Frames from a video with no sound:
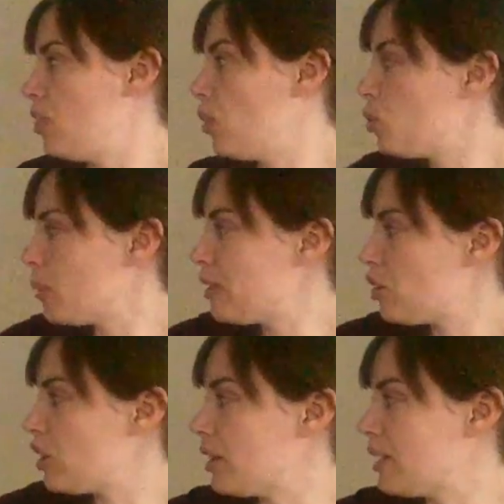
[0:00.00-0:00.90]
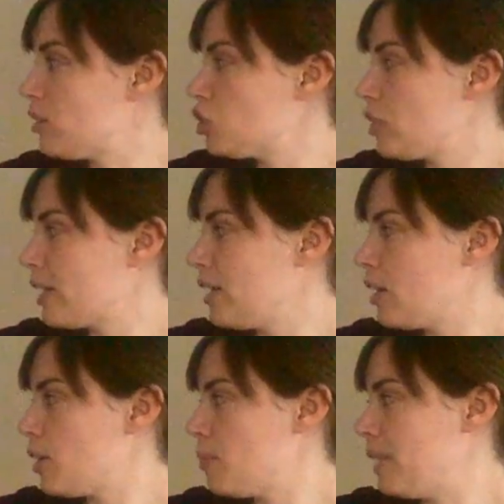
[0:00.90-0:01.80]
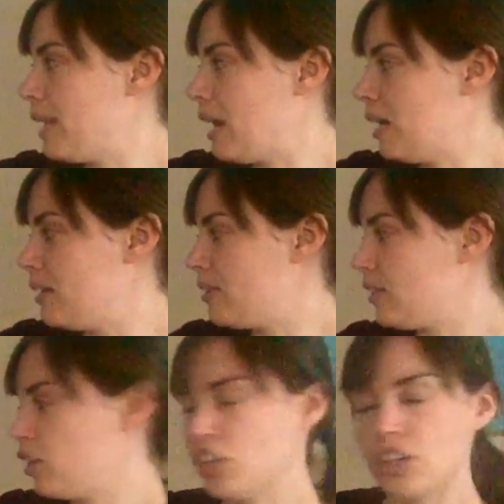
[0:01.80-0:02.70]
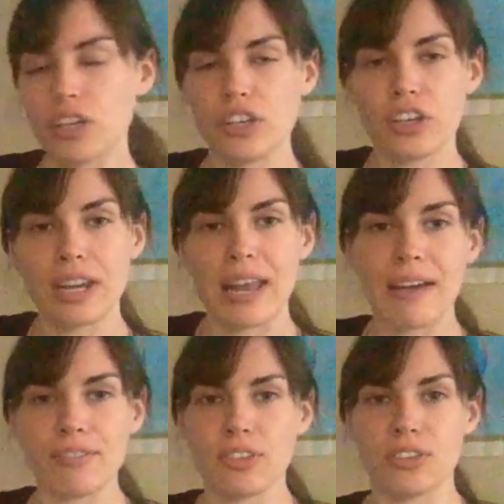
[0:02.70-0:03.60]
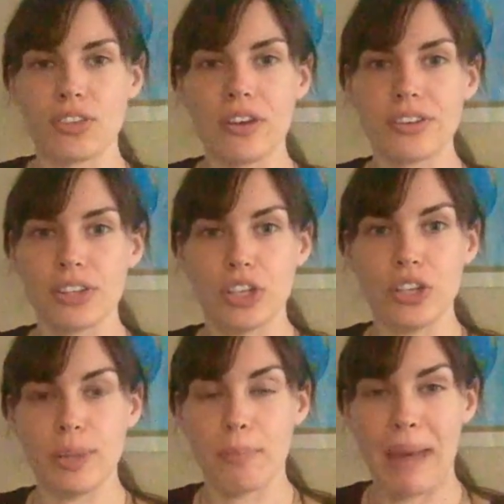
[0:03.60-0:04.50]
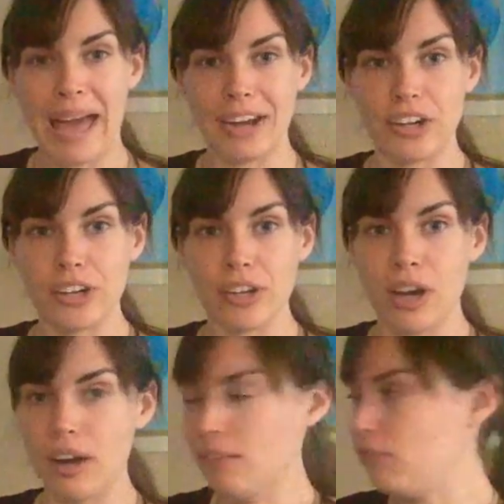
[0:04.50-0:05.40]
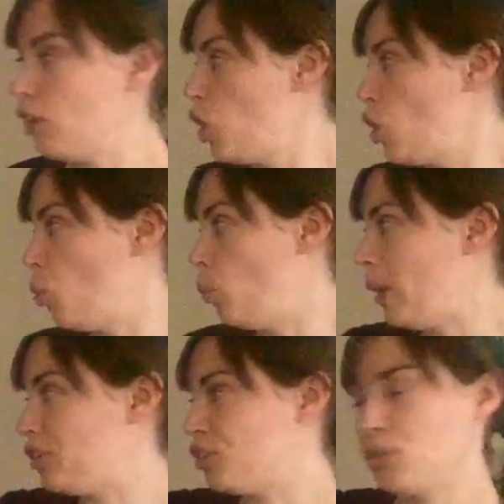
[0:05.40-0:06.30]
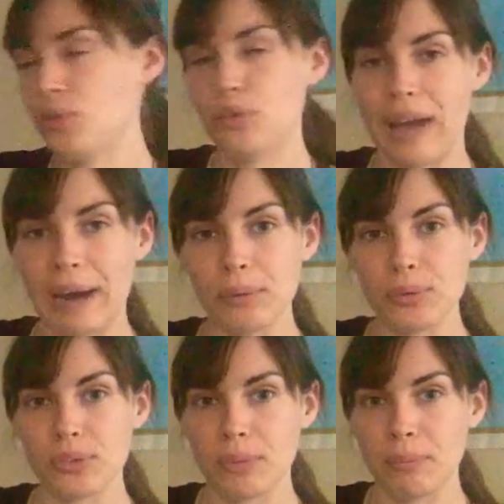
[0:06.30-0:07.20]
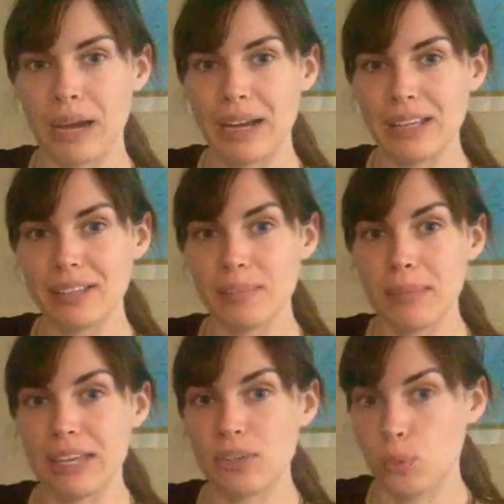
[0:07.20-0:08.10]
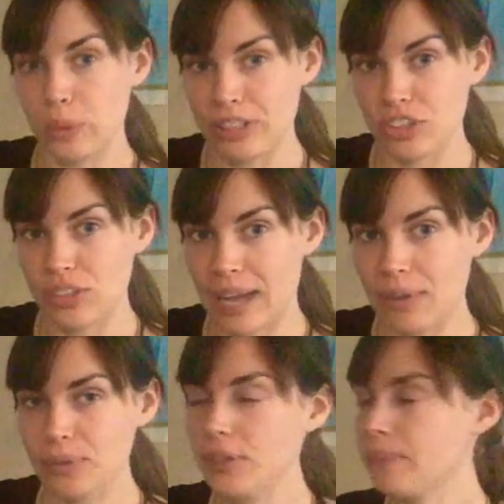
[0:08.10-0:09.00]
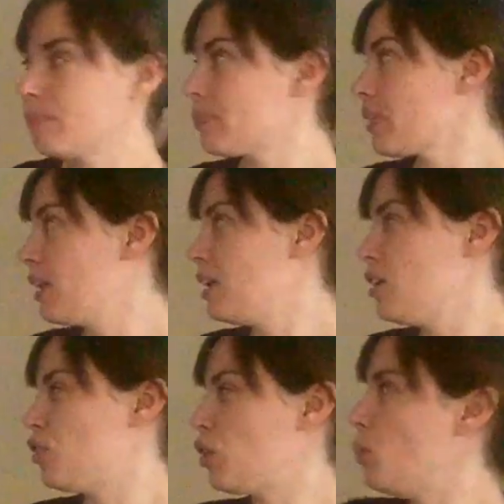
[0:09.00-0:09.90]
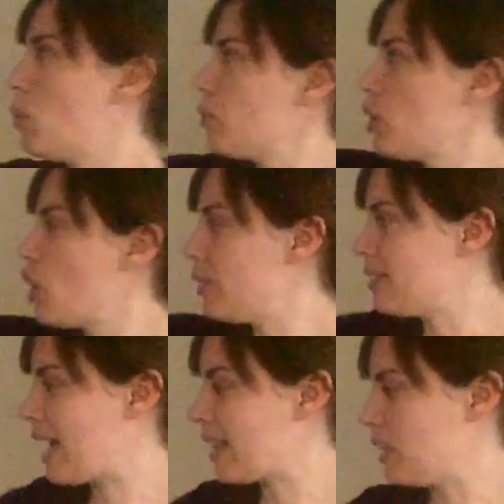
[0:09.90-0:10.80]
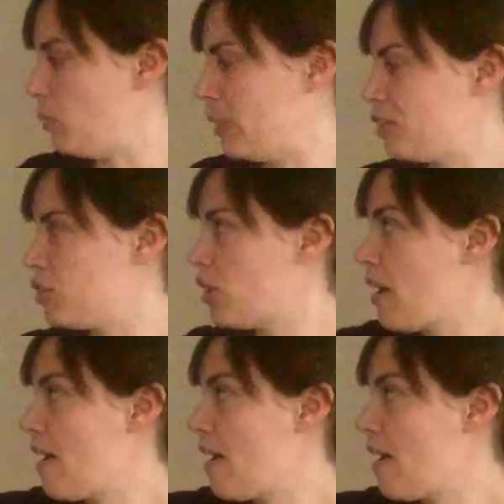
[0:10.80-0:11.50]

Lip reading: Those ones are a little trickier because you're going to have to start to learn the pattern of which 2 vowels combined makes which sound. So you won't know exactly which